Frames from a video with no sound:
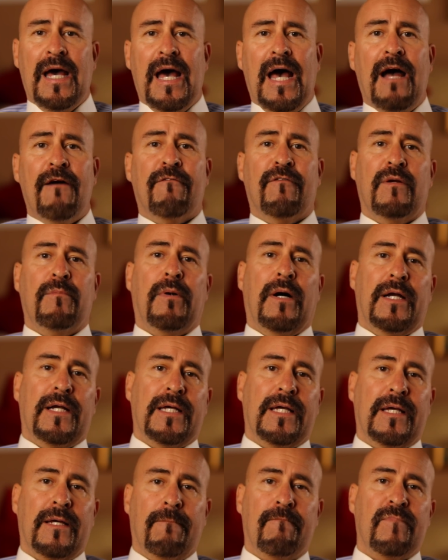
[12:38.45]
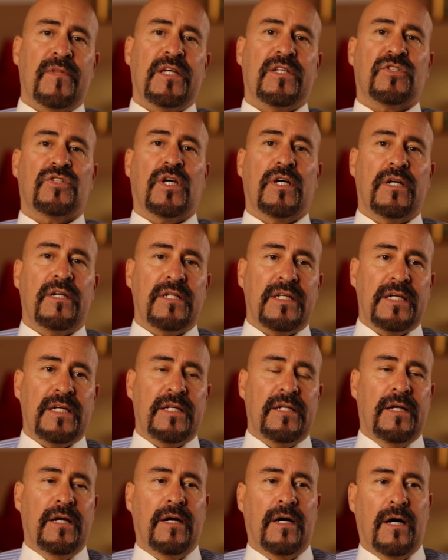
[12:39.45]
Everybody is going to
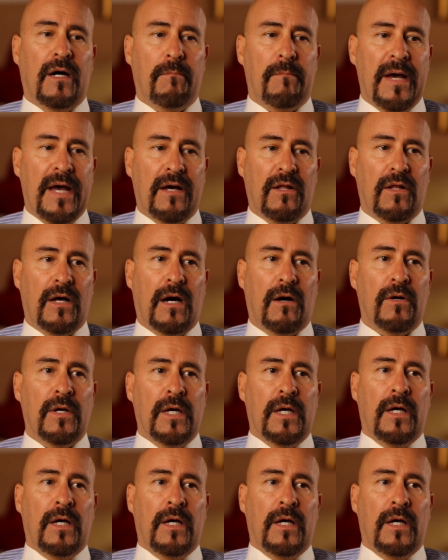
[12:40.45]
need a bailout.